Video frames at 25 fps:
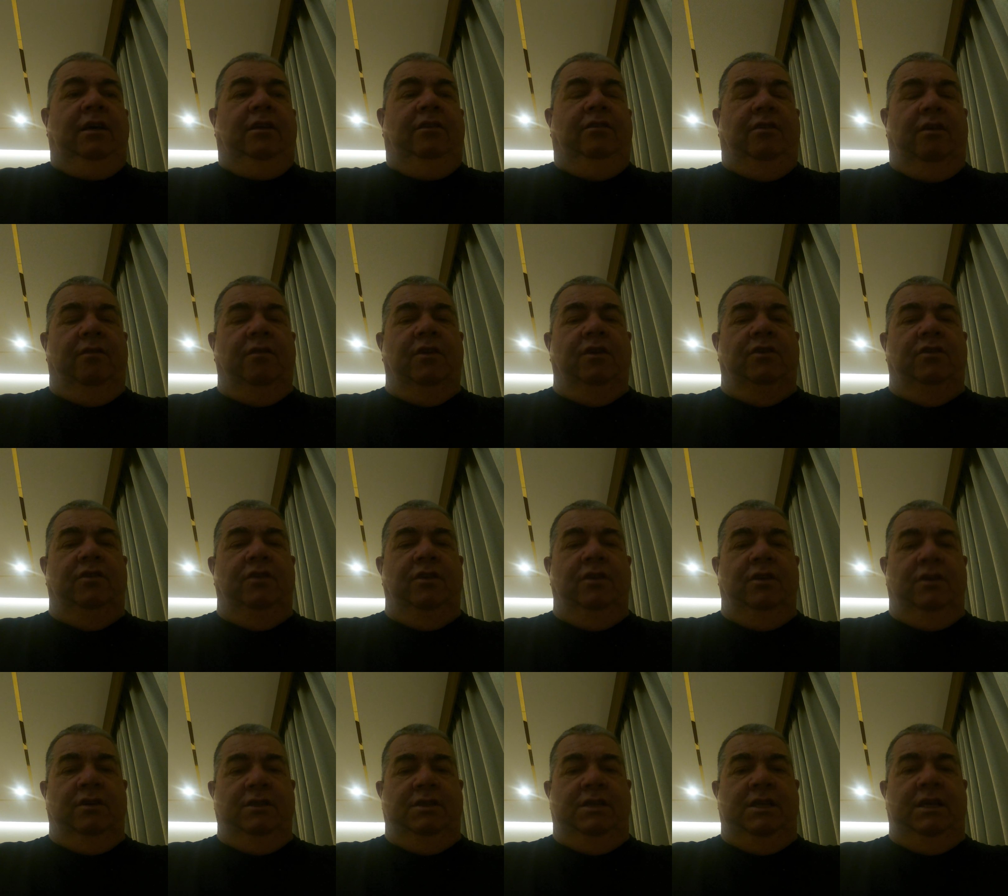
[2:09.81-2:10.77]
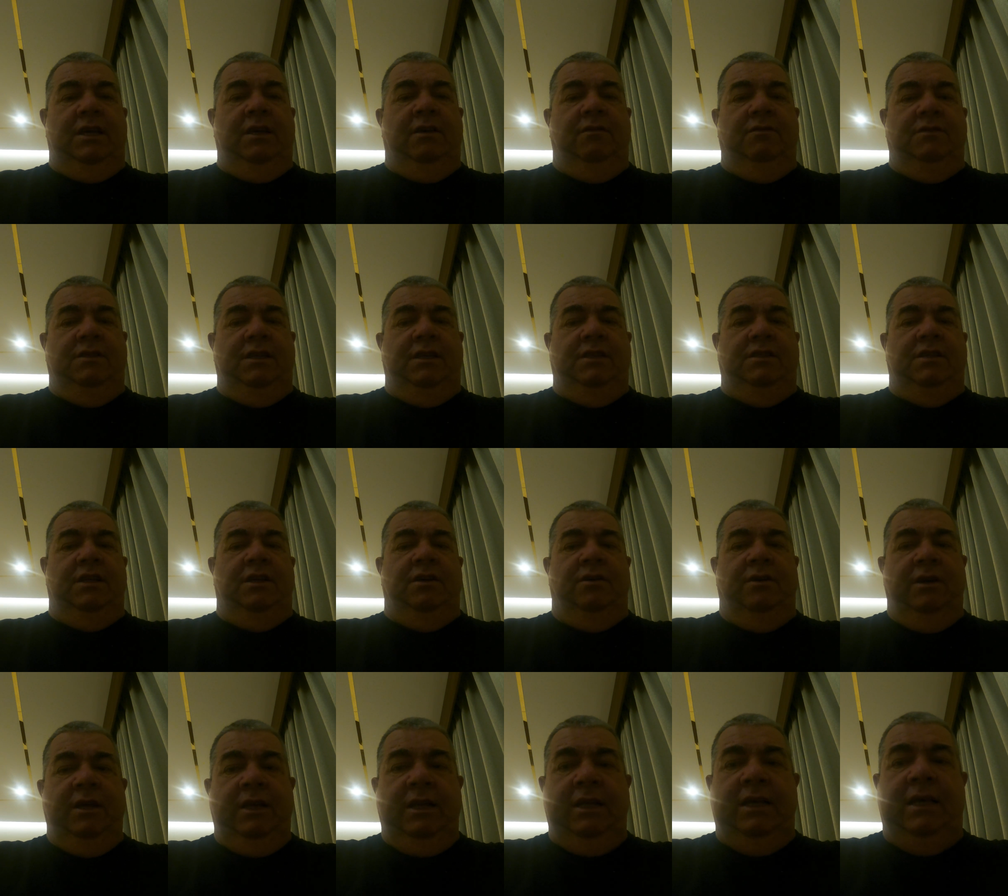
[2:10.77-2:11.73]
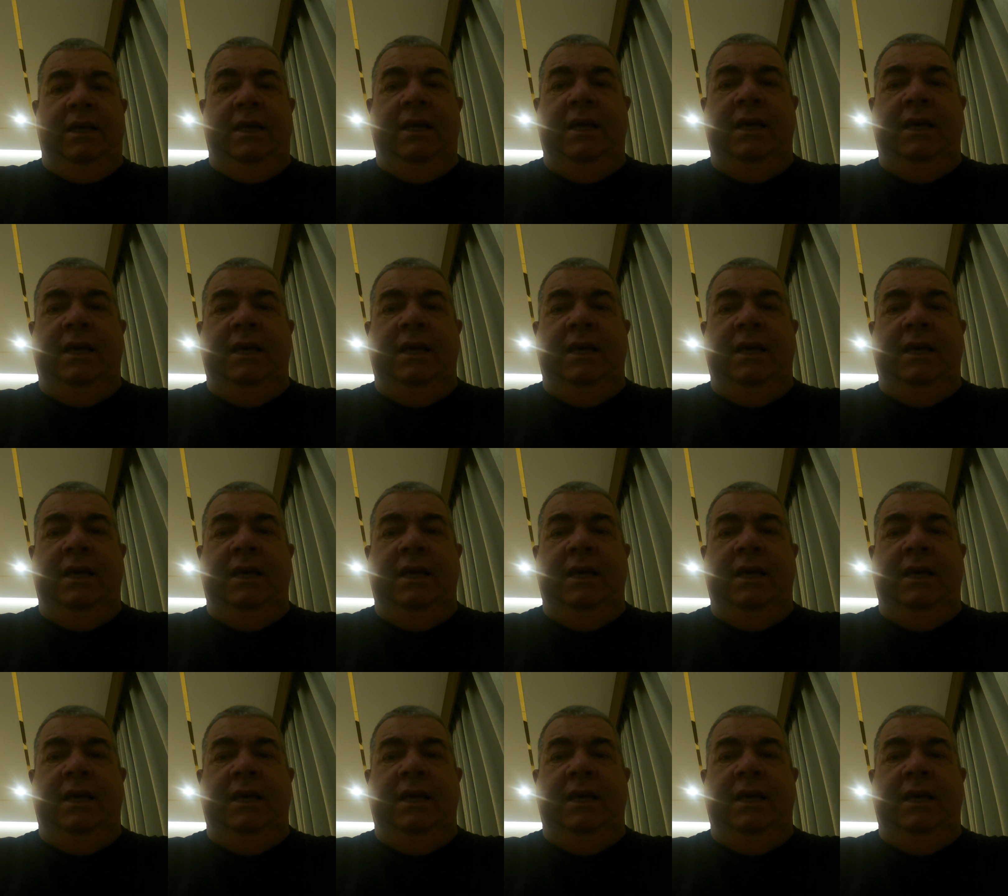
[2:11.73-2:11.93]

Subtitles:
So I've got 2 nights here, obviously tonight.